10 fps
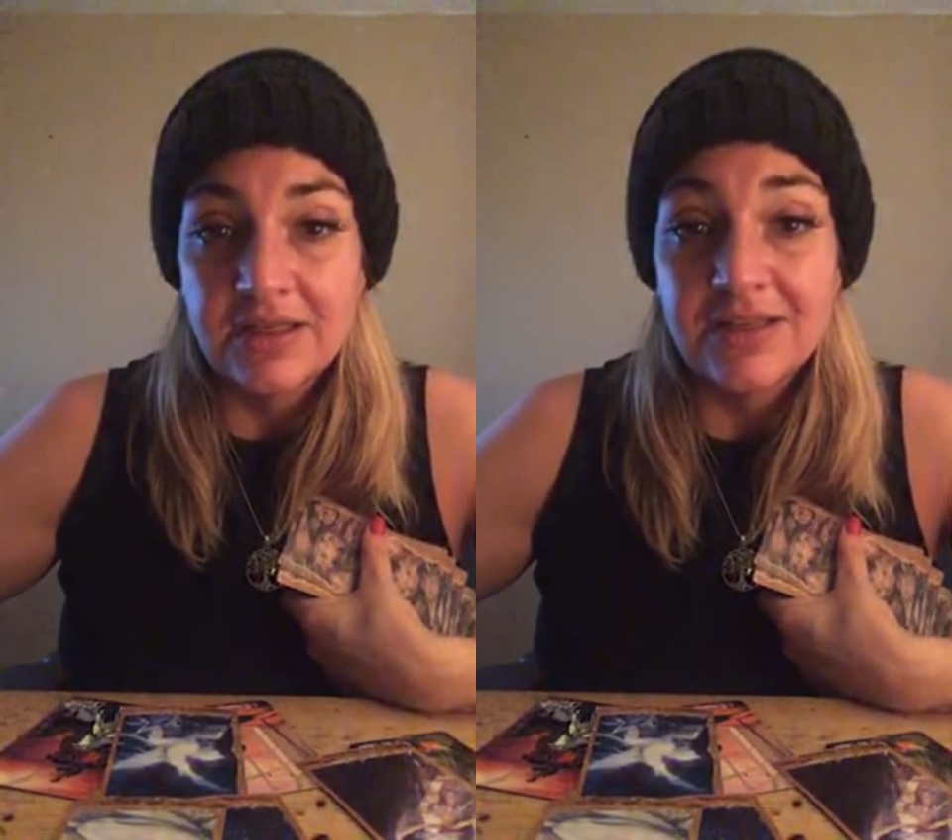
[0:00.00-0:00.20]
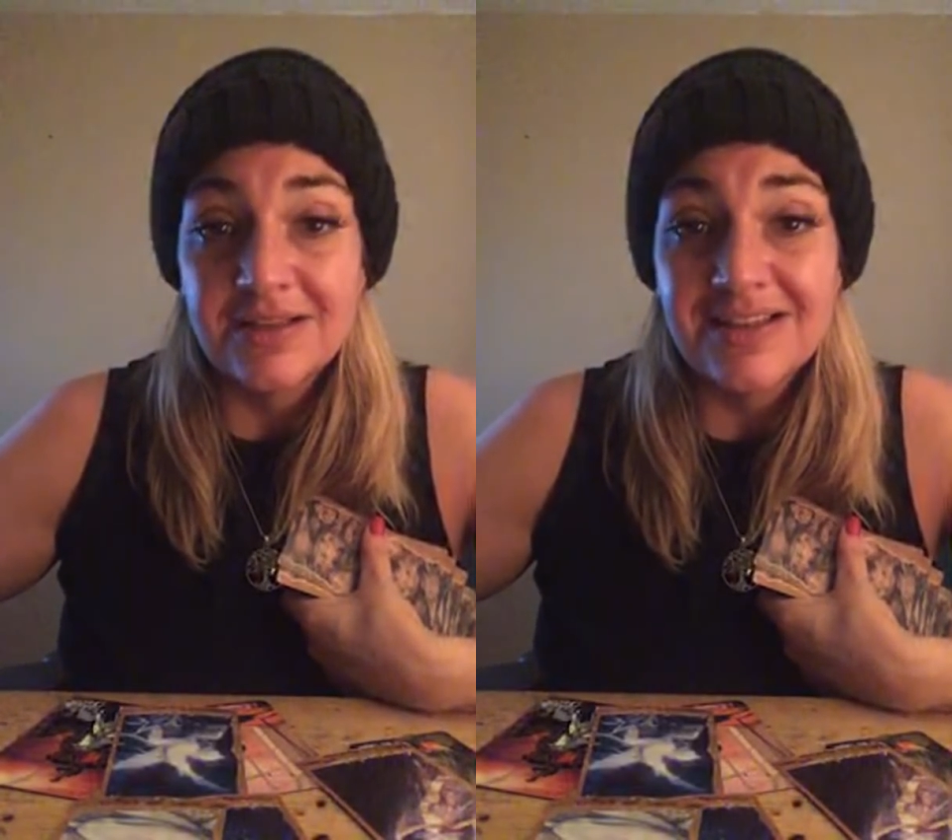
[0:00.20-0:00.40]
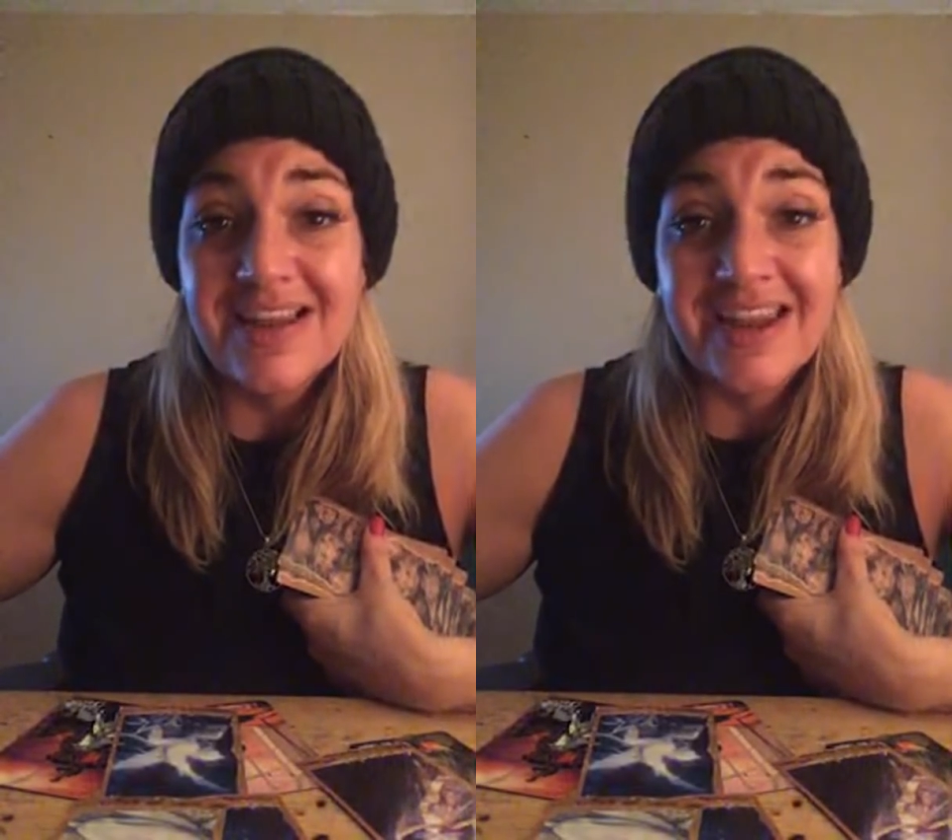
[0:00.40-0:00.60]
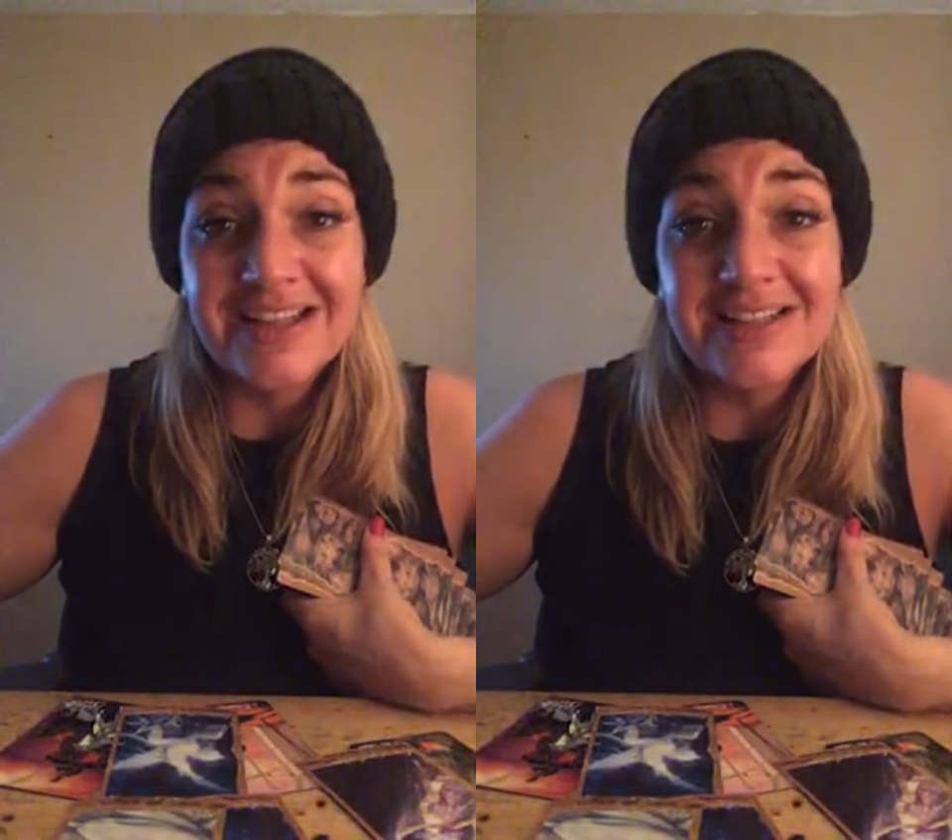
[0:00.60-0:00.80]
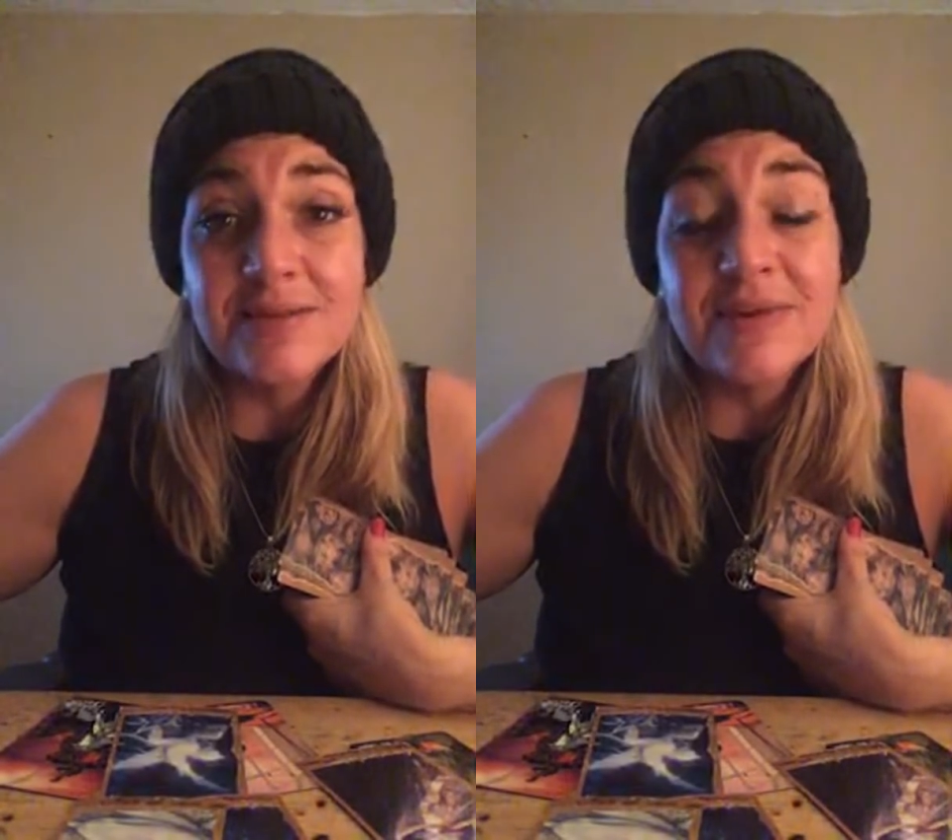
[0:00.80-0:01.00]
Because I
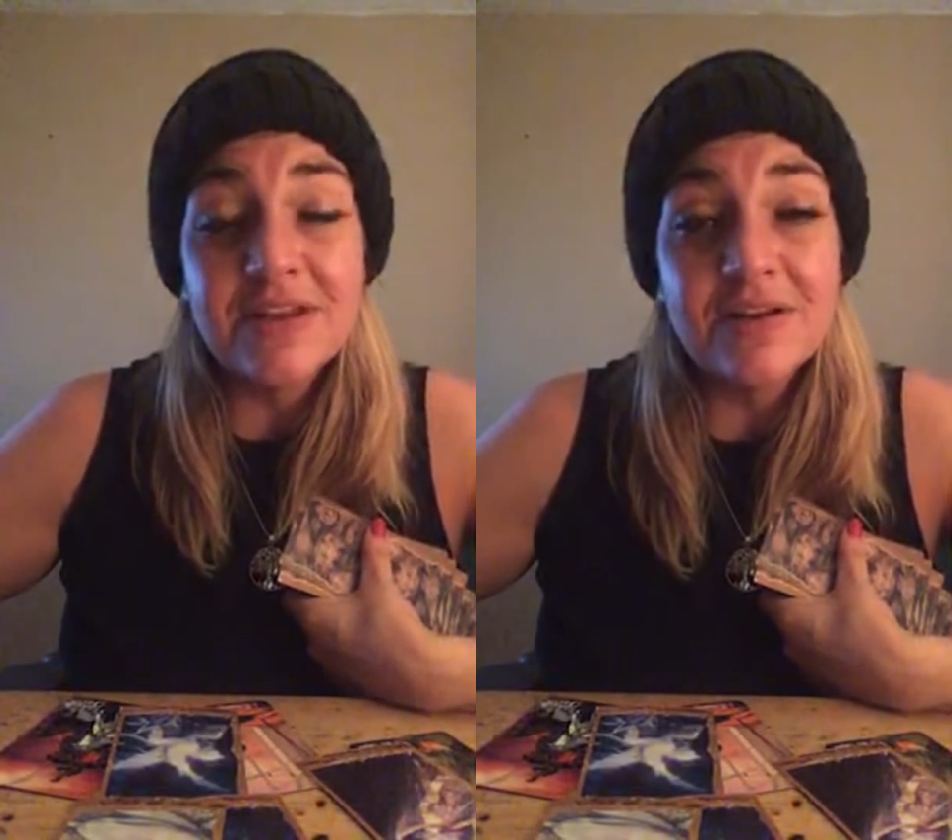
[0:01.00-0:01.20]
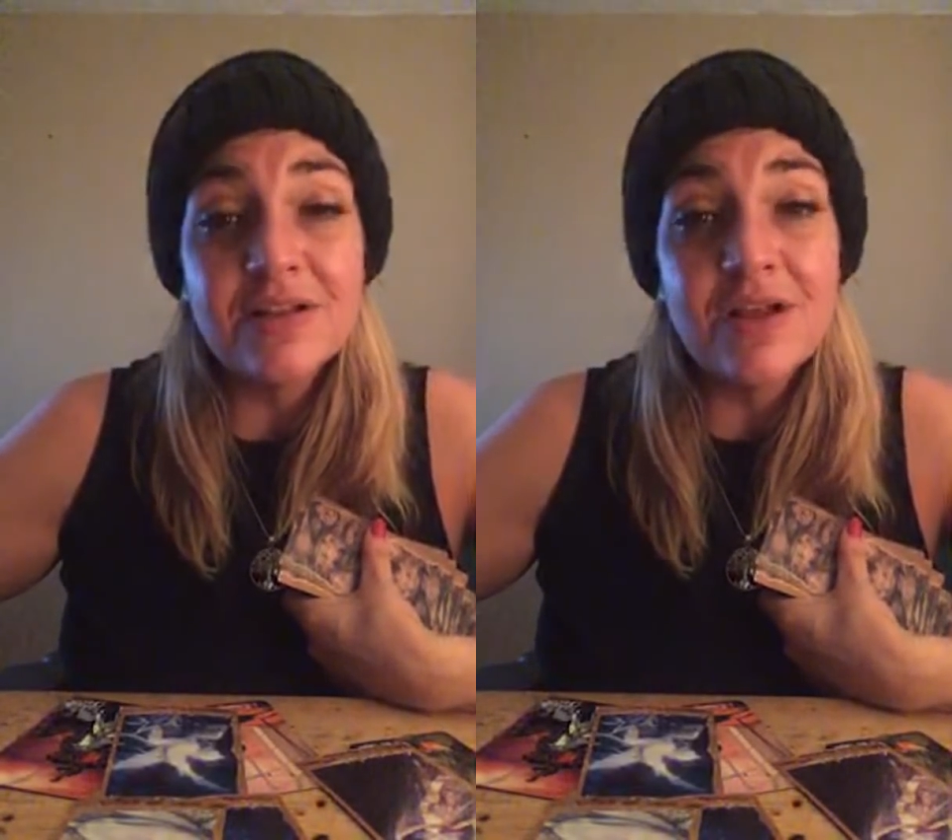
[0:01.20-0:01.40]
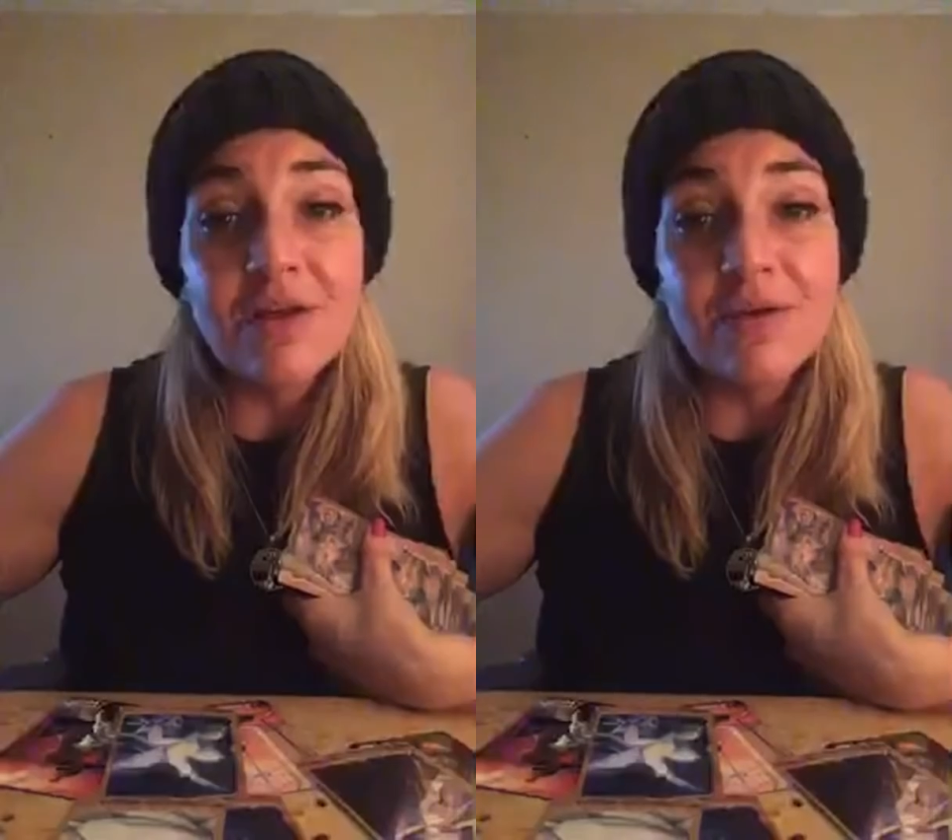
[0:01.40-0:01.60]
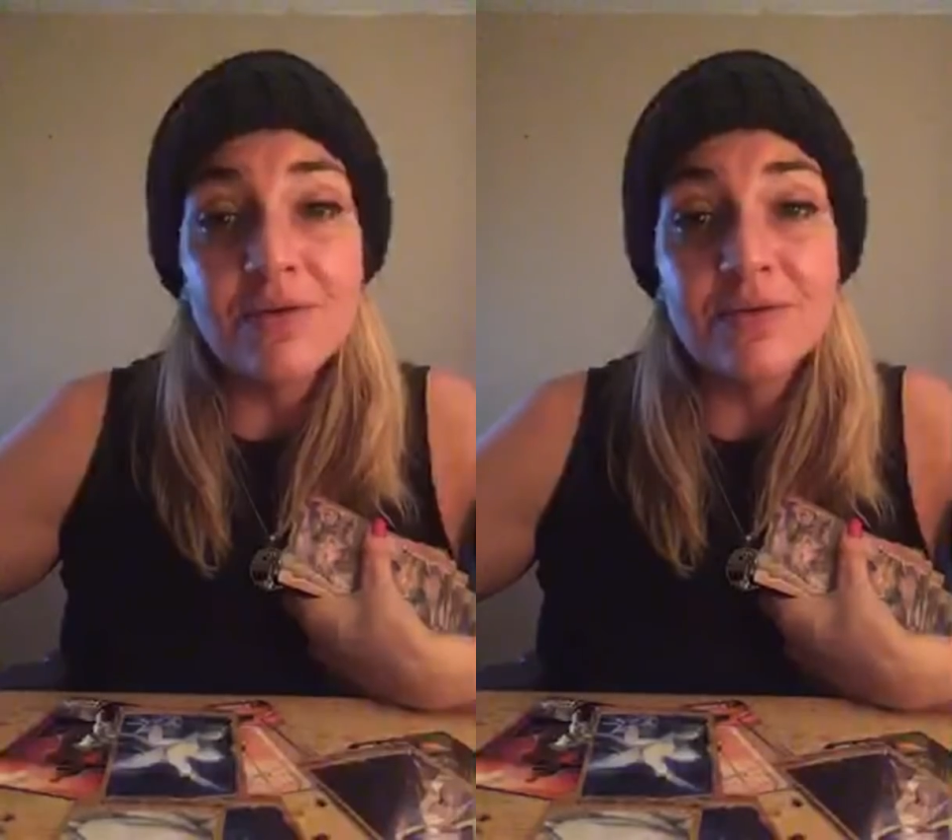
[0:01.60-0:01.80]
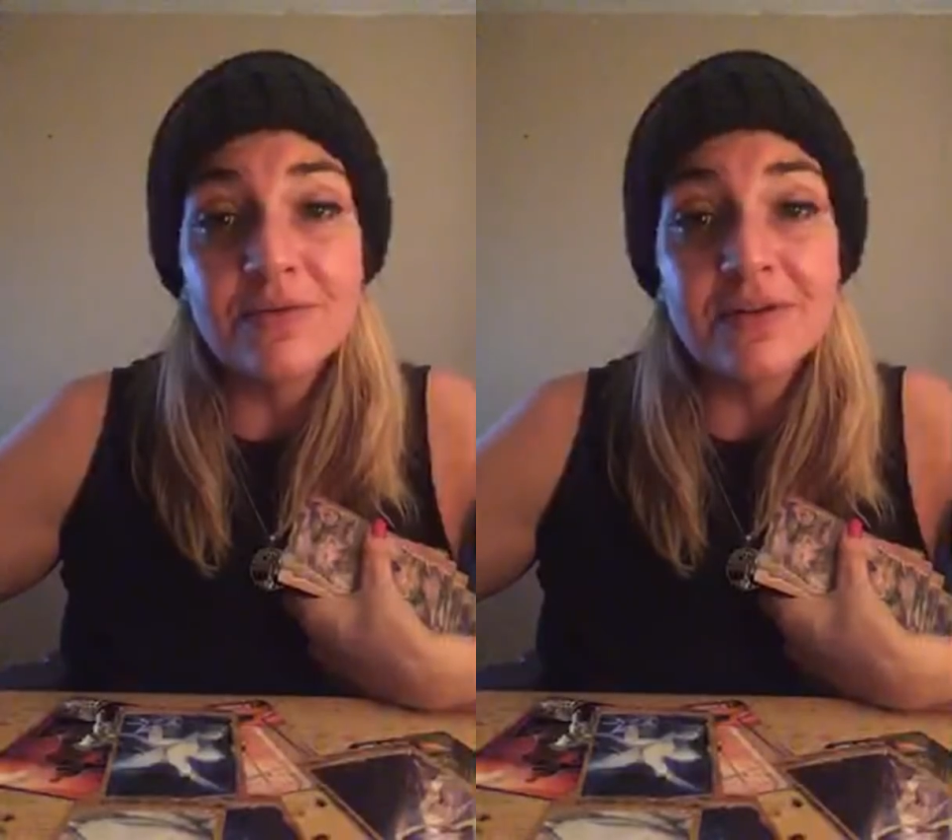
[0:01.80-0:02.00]
hate sleeping
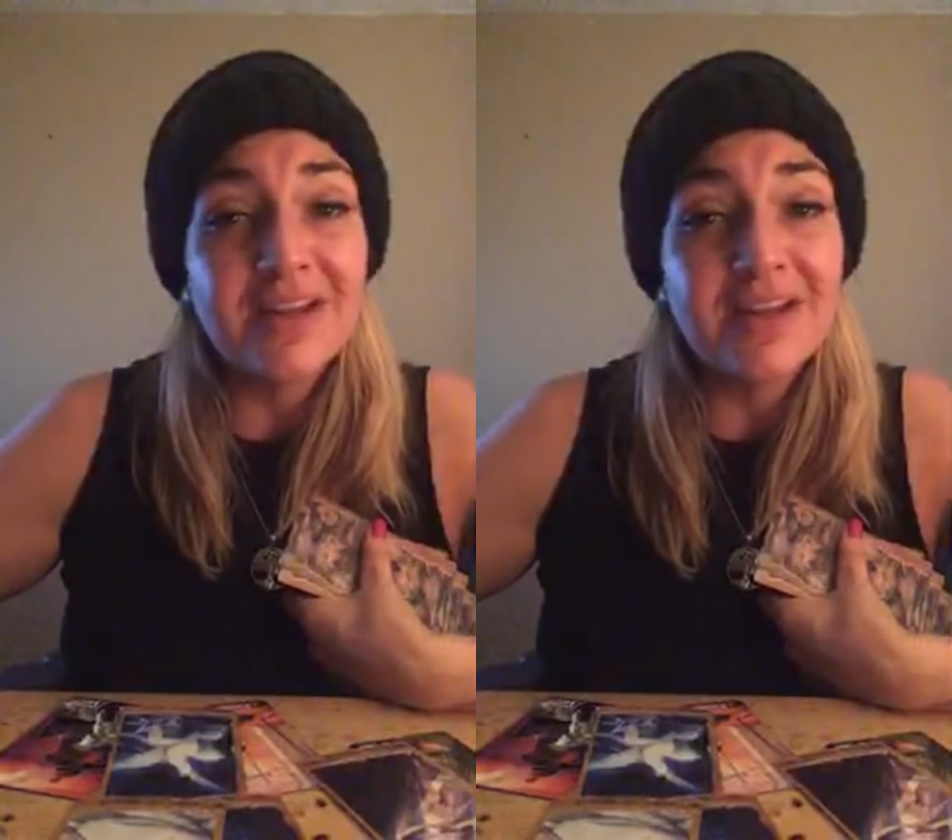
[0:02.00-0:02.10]
alone.